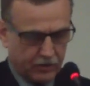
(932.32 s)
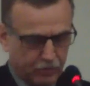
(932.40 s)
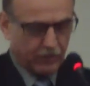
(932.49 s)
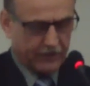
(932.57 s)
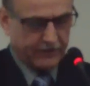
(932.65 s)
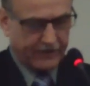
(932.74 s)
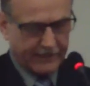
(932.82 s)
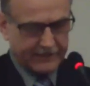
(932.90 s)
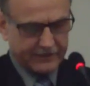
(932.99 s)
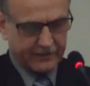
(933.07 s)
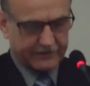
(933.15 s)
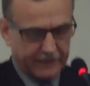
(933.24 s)
Two other
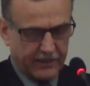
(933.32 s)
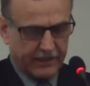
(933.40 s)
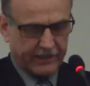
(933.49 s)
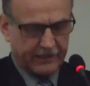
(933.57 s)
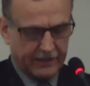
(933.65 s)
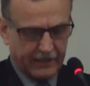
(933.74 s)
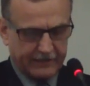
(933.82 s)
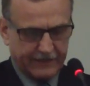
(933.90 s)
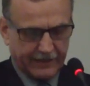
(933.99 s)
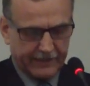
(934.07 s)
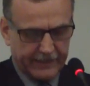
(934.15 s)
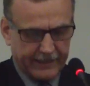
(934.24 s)
extraterritorial
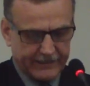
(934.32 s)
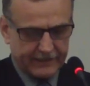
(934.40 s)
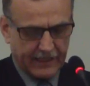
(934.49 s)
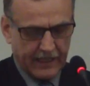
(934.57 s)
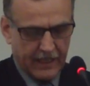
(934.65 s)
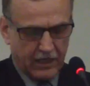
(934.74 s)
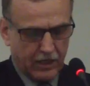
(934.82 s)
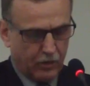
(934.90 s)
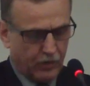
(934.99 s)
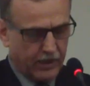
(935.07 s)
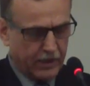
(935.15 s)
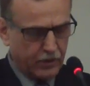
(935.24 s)
techniques
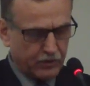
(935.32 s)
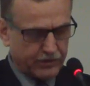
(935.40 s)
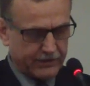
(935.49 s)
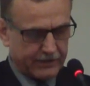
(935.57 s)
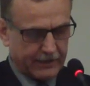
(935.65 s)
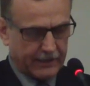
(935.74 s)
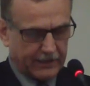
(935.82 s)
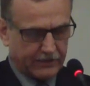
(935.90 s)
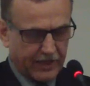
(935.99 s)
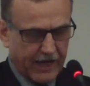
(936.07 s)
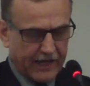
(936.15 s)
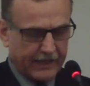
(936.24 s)
were used:
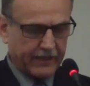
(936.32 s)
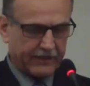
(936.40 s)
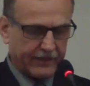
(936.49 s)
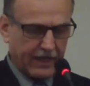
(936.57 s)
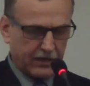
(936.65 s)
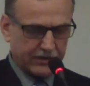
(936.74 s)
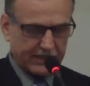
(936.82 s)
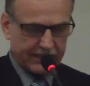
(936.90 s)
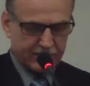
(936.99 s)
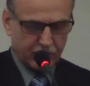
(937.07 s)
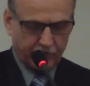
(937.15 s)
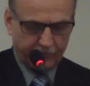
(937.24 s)
dragging
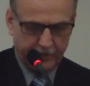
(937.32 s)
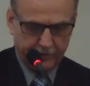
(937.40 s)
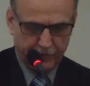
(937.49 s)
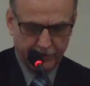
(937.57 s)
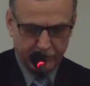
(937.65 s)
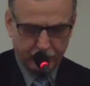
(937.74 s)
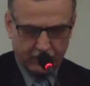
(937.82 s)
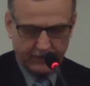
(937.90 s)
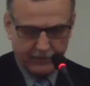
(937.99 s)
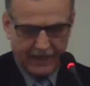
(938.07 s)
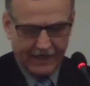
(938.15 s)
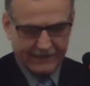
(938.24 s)
thousands of people to
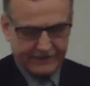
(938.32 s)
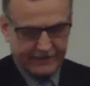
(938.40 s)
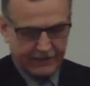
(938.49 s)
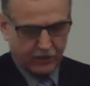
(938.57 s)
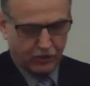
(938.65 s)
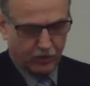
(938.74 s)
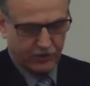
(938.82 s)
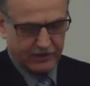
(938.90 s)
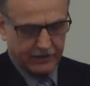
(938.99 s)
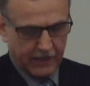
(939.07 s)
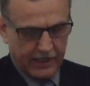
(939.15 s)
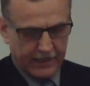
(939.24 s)
the Black Sea
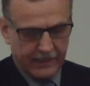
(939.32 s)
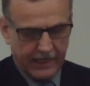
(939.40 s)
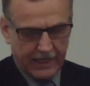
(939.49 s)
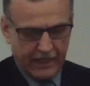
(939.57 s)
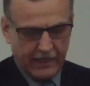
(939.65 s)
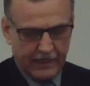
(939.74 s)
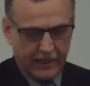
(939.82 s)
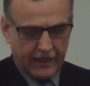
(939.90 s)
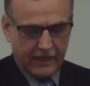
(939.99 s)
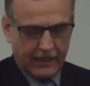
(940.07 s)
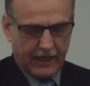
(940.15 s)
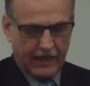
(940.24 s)
coastline
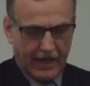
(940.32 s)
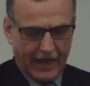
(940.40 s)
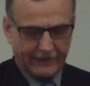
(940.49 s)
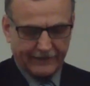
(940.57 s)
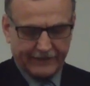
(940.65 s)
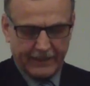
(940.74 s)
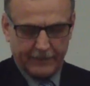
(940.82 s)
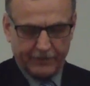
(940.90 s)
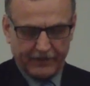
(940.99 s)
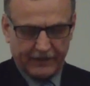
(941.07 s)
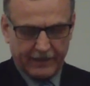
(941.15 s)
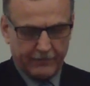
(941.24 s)
and
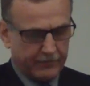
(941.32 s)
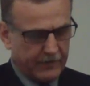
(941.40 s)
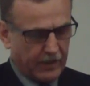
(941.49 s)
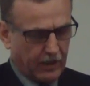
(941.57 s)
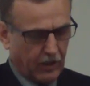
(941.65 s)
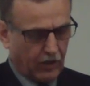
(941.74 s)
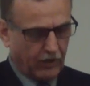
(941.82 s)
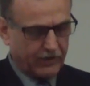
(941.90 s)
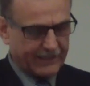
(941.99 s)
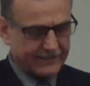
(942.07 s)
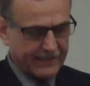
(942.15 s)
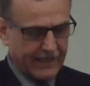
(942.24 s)
keeping them on
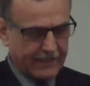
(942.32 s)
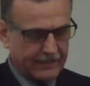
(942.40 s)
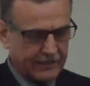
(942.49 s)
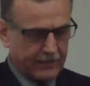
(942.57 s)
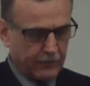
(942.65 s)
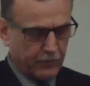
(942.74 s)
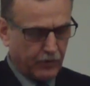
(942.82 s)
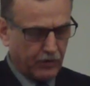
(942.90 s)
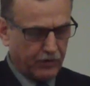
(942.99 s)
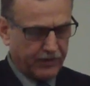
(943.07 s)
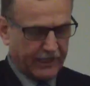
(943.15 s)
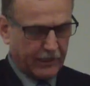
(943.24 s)
the sand
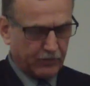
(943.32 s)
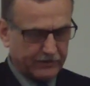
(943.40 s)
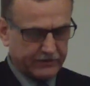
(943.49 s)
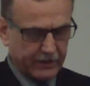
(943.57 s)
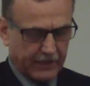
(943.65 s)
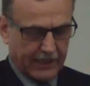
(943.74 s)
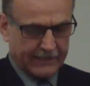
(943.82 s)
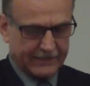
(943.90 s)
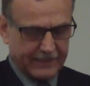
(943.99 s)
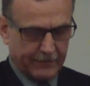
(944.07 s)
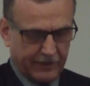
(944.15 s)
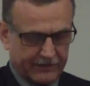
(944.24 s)
both in winter and
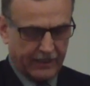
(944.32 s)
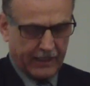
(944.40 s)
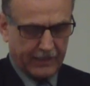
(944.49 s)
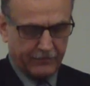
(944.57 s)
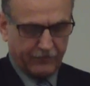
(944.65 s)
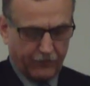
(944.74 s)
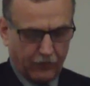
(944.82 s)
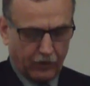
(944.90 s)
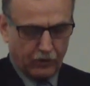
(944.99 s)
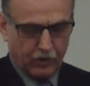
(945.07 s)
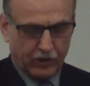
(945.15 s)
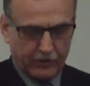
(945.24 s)
summertime for
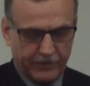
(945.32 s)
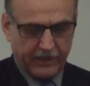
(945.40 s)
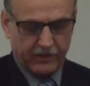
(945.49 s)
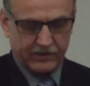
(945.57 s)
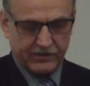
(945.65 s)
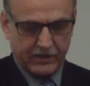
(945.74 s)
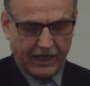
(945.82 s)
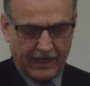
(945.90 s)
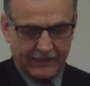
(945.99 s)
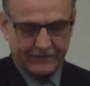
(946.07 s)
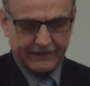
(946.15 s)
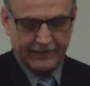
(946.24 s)
long periods
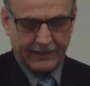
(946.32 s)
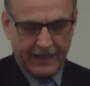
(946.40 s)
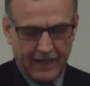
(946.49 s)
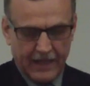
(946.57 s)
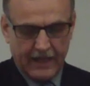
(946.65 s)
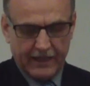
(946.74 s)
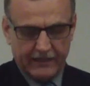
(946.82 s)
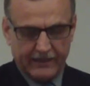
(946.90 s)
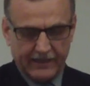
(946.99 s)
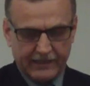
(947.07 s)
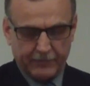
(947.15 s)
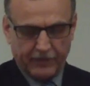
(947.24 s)
until
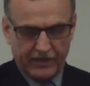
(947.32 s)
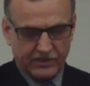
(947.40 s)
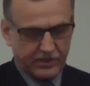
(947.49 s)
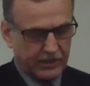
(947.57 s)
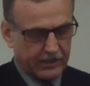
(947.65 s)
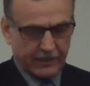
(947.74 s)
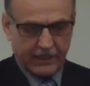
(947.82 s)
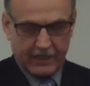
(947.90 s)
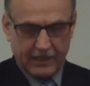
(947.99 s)
the departure